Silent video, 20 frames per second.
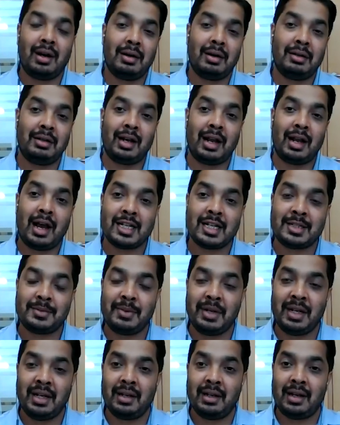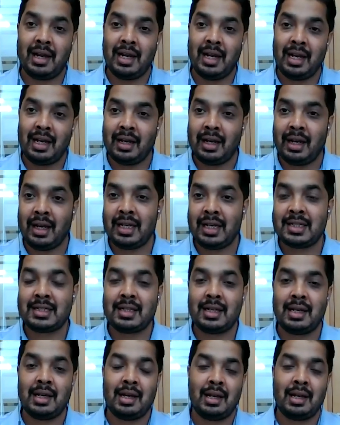There has been an increase
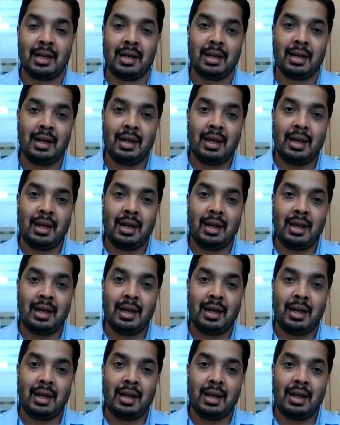in